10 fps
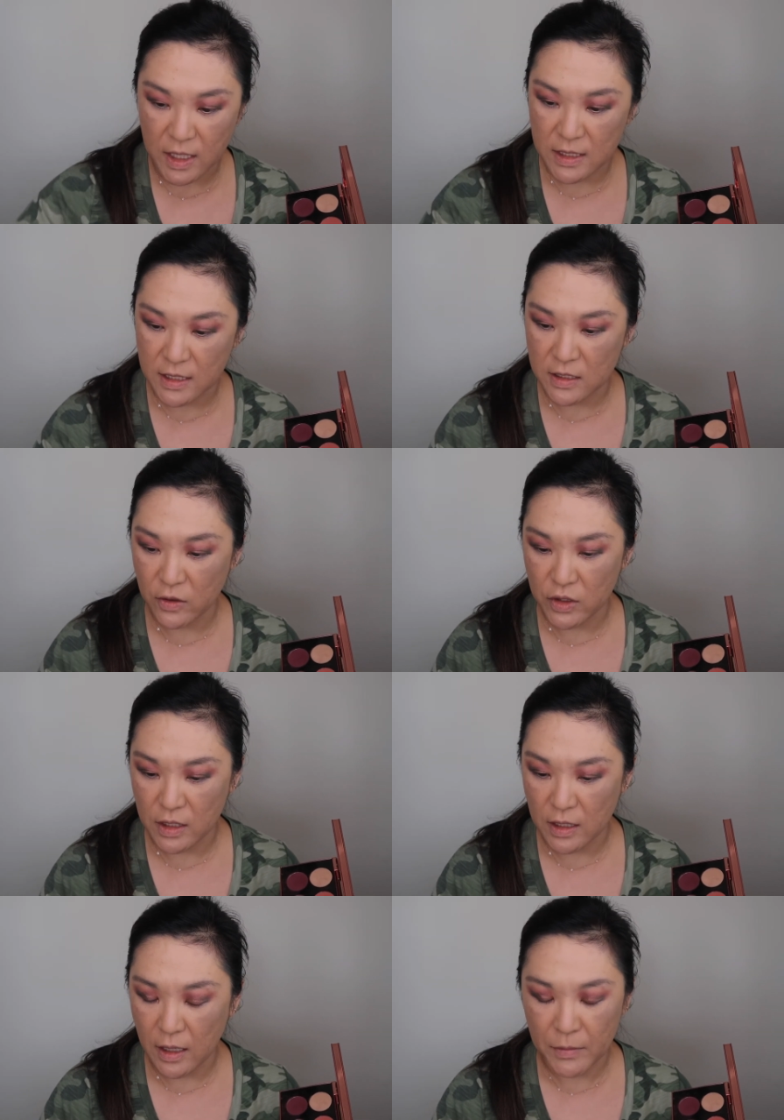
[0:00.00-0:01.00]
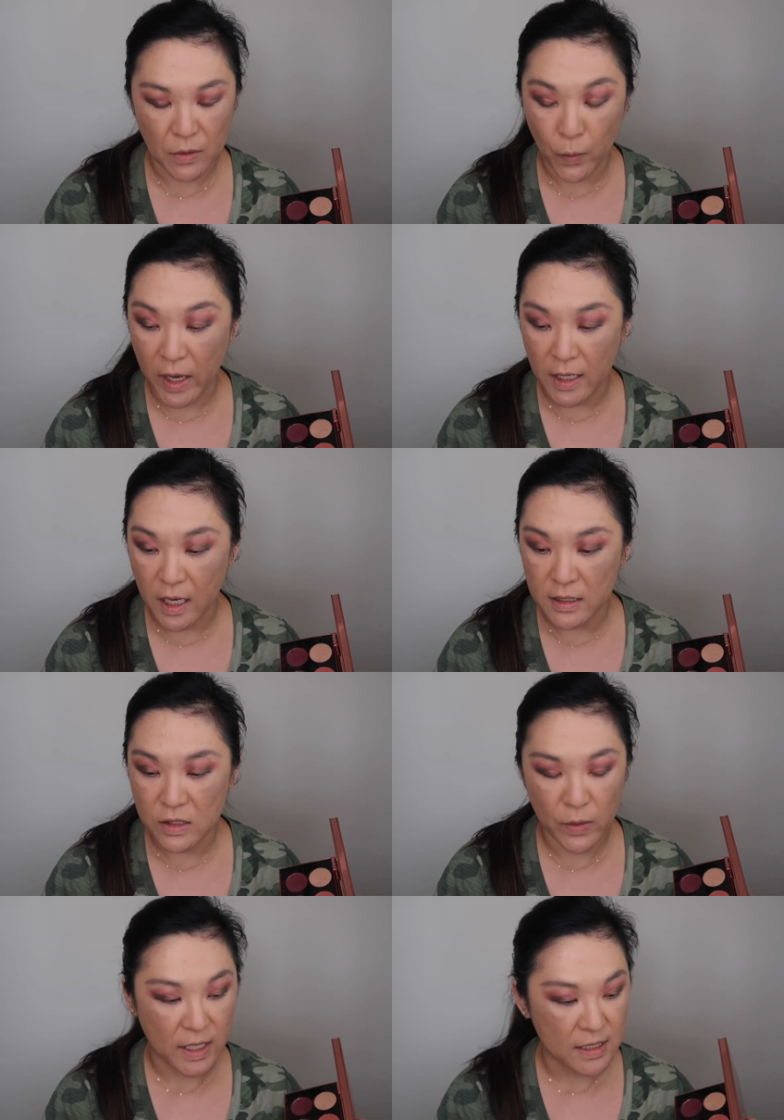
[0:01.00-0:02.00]
is the Wayne Goss
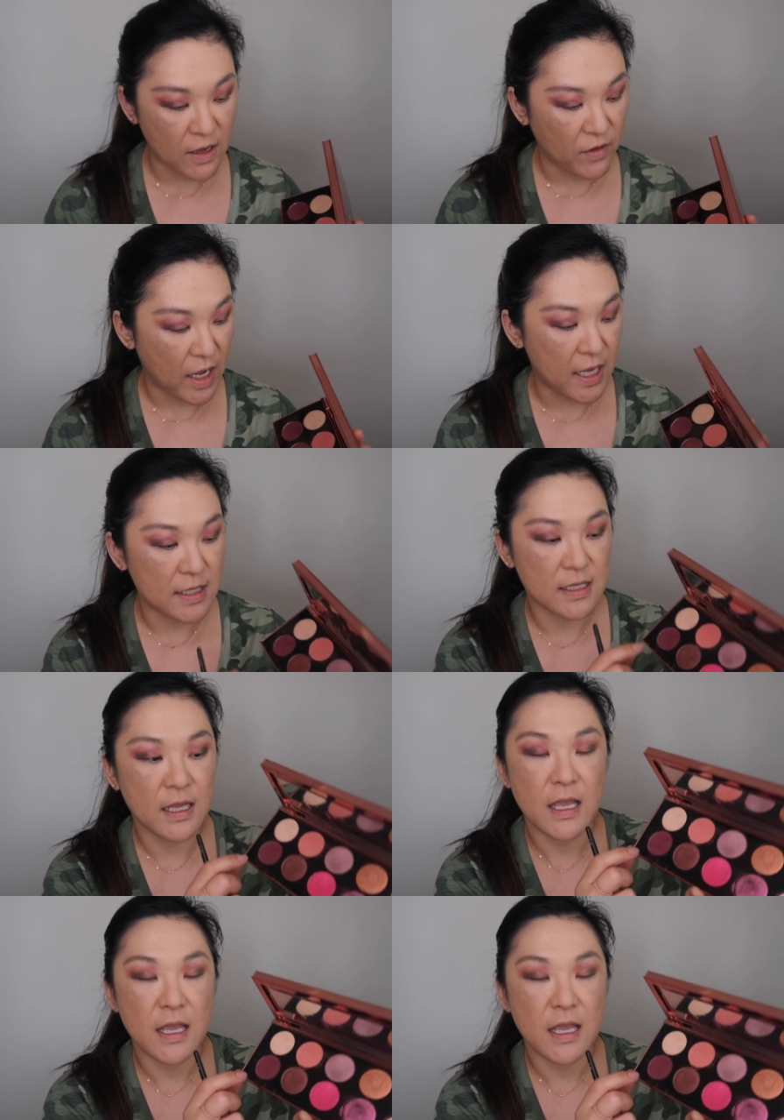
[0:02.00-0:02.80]
27S.